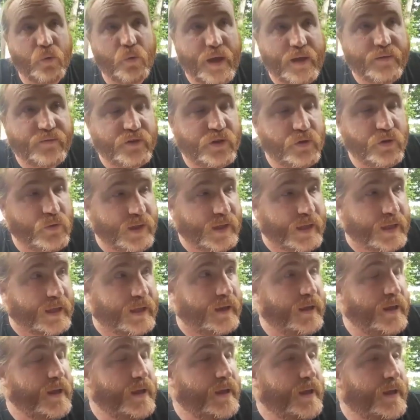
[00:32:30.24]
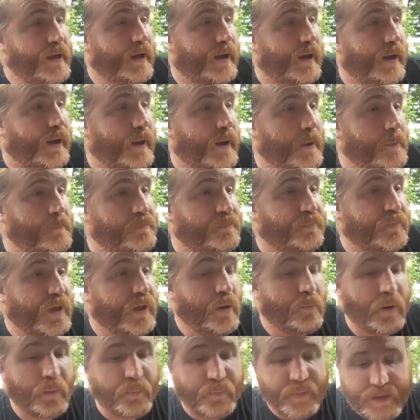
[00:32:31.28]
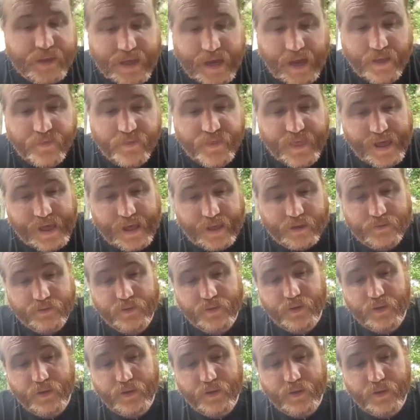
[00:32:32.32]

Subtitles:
way of doing it. But beyond that,